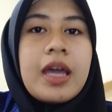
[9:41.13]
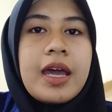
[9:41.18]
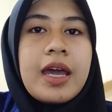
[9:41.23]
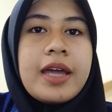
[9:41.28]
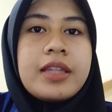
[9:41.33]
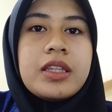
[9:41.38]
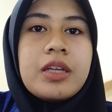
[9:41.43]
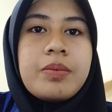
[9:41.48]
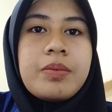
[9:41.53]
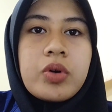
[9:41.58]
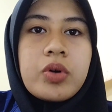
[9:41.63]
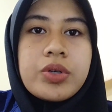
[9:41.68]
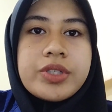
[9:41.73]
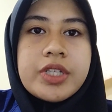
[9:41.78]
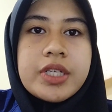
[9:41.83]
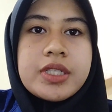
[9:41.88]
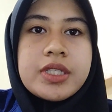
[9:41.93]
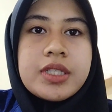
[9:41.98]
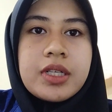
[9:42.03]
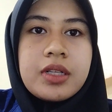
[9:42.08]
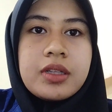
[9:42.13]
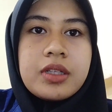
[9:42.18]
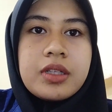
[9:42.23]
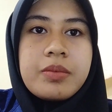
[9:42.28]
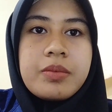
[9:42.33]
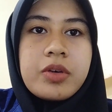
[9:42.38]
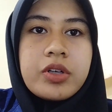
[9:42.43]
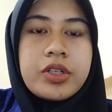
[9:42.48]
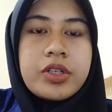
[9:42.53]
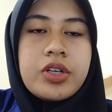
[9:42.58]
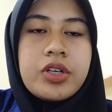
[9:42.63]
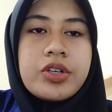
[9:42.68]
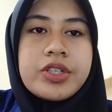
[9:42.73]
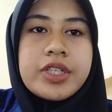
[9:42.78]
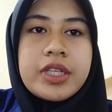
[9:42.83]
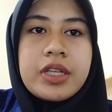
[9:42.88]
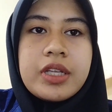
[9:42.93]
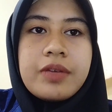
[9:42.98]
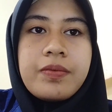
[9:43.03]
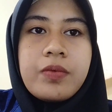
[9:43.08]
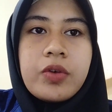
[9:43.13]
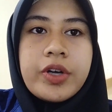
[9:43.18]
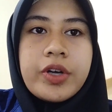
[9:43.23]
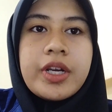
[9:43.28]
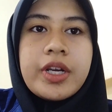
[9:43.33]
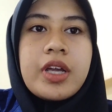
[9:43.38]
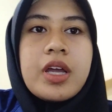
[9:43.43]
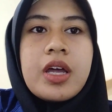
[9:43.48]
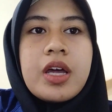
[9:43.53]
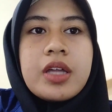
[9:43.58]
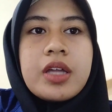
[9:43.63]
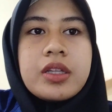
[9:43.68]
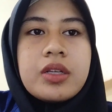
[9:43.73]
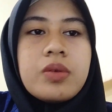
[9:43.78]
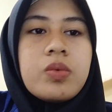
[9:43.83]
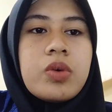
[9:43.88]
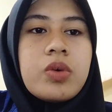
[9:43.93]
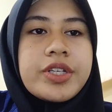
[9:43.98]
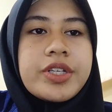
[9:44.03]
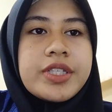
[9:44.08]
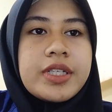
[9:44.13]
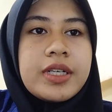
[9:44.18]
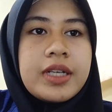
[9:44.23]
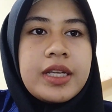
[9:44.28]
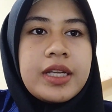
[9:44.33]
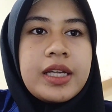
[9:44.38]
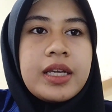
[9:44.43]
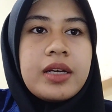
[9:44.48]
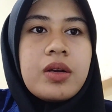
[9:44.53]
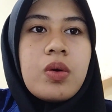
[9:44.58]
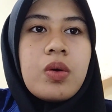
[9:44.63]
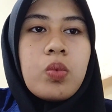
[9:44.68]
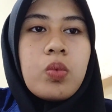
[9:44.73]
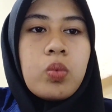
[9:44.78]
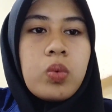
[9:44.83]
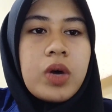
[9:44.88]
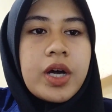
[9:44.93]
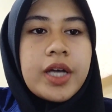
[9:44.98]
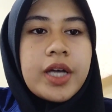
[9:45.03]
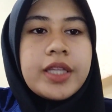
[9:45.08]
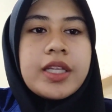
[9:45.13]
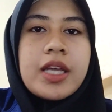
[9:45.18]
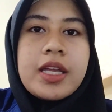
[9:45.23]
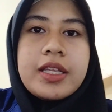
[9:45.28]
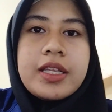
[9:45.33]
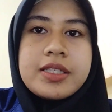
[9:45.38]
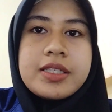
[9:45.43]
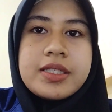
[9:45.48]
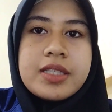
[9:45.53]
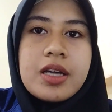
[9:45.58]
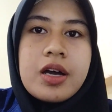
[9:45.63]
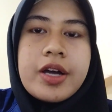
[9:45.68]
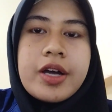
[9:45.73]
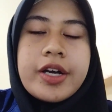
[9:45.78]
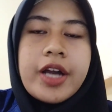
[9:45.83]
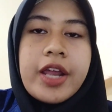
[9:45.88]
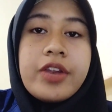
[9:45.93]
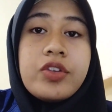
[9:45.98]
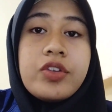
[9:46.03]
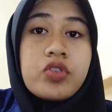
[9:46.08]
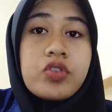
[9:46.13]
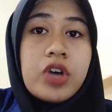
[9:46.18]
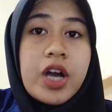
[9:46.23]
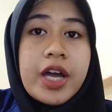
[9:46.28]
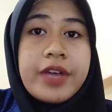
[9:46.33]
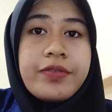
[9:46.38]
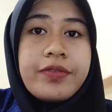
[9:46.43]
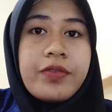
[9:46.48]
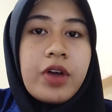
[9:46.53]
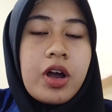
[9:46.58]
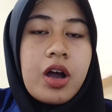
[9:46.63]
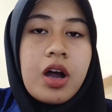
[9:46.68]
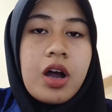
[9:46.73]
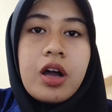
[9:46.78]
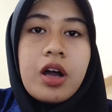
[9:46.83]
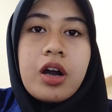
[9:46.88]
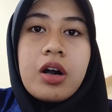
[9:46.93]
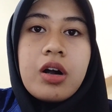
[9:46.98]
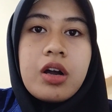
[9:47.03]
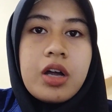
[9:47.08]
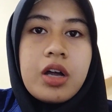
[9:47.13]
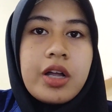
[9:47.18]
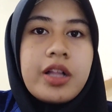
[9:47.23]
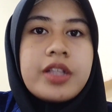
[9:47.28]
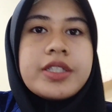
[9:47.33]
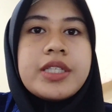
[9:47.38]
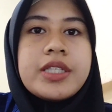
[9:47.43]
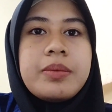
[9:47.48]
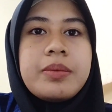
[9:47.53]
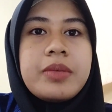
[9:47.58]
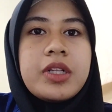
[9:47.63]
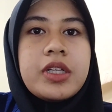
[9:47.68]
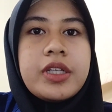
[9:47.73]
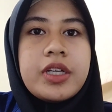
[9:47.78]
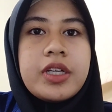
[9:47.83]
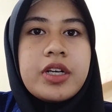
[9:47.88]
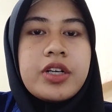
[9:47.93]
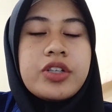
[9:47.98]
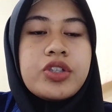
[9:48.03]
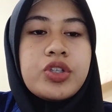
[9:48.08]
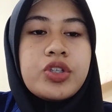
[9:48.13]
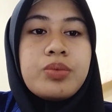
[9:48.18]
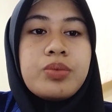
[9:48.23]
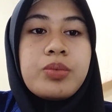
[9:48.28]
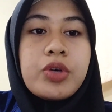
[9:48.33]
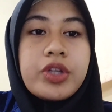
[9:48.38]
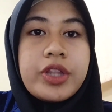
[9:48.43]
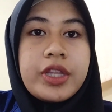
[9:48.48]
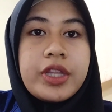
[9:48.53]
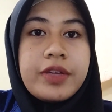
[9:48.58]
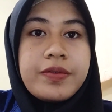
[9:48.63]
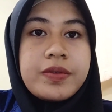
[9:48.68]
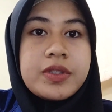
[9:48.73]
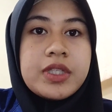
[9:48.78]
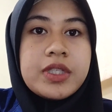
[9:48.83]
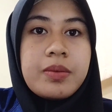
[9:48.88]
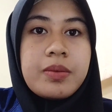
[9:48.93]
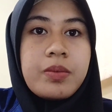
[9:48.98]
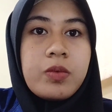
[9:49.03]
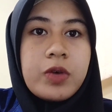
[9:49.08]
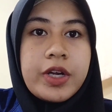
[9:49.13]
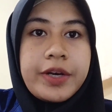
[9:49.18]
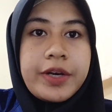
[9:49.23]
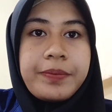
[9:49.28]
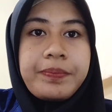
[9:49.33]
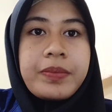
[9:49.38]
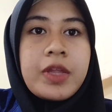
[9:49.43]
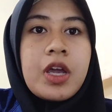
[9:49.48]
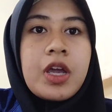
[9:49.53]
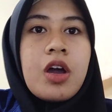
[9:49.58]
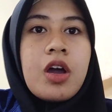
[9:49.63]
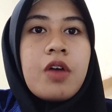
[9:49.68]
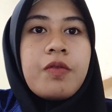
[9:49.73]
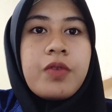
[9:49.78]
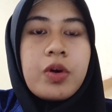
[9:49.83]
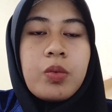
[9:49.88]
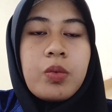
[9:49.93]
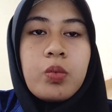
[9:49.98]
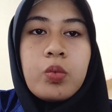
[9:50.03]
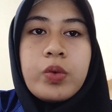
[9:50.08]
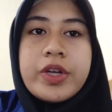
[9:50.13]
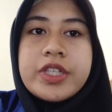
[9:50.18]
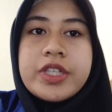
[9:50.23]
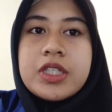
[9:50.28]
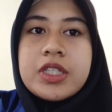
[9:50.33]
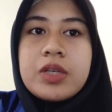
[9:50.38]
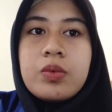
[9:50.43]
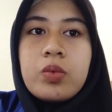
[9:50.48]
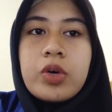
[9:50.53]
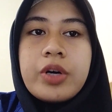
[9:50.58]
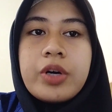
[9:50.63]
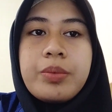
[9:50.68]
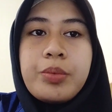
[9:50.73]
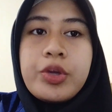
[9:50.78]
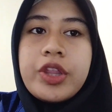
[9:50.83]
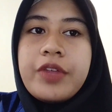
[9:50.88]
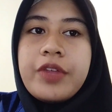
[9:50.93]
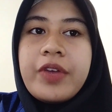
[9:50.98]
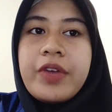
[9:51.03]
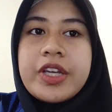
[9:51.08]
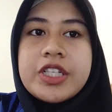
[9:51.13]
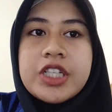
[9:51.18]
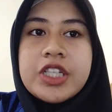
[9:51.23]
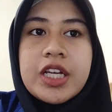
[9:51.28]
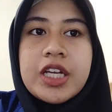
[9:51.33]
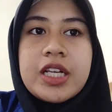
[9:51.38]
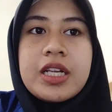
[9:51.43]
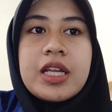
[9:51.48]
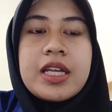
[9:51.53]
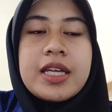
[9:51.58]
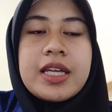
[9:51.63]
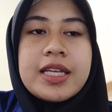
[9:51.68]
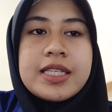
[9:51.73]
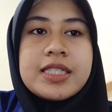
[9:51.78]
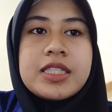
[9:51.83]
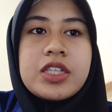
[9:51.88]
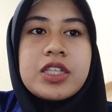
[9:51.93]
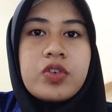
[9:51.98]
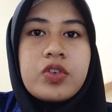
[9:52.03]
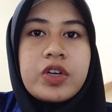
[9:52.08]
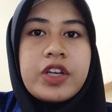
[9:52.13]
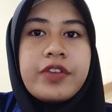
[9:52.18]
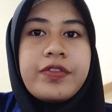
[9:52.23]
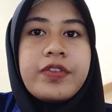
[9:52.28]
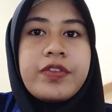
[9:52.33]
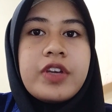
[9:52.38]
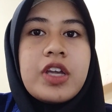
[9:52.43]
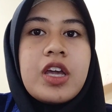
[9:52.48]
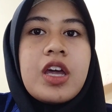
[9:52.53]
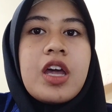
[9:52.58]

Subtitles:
and the process seldom occurs in a void. The words need, want, desire, and drive are all similar to motive someone, from which the word motivation is derived.